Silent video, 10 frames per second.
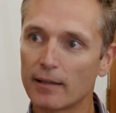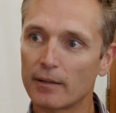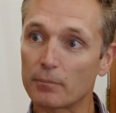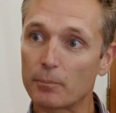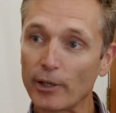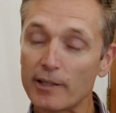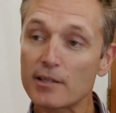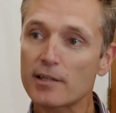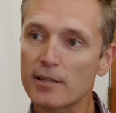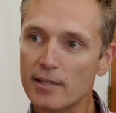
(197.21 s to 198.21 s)
the
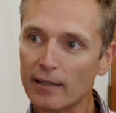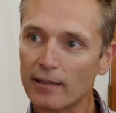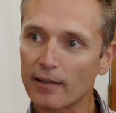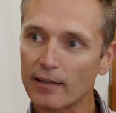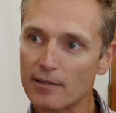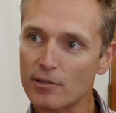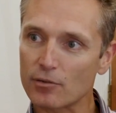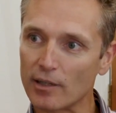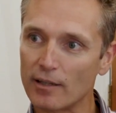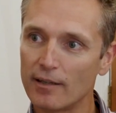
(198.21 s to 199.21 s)
British settler
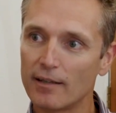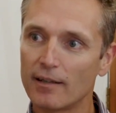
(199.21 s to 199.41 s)
history